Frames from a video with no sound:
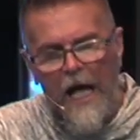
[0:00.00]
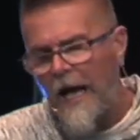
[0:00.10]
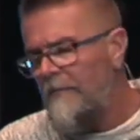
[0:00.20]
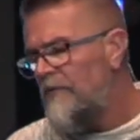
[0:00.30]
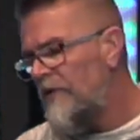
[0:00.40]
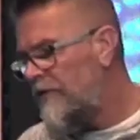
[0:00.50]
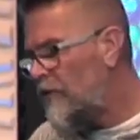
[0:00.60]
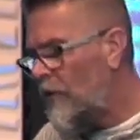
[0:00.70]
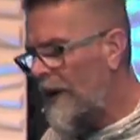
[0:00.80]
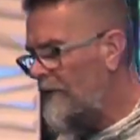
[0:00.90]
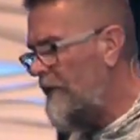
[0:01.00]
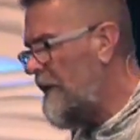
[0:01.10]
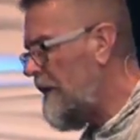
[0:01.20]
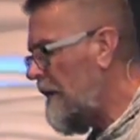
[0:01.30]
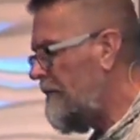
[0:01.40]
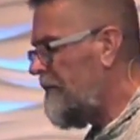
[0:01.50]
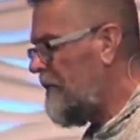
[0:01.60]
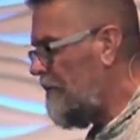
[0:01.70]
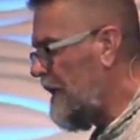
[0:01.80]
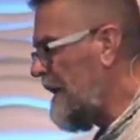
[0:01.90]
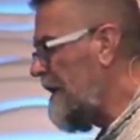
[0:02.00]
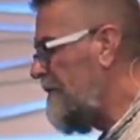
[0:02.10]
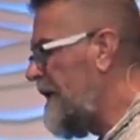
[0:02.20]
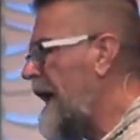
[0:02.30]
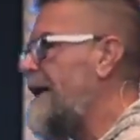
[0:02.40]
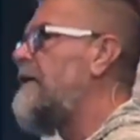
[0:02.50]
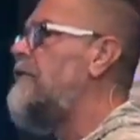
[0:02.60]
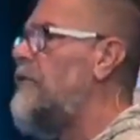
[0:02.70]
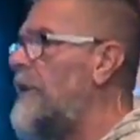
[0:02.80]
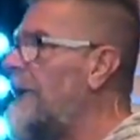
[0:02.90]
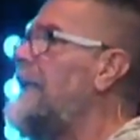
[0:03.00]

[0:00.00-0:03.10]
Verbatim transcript: I'm just crazy enough to believe that I can do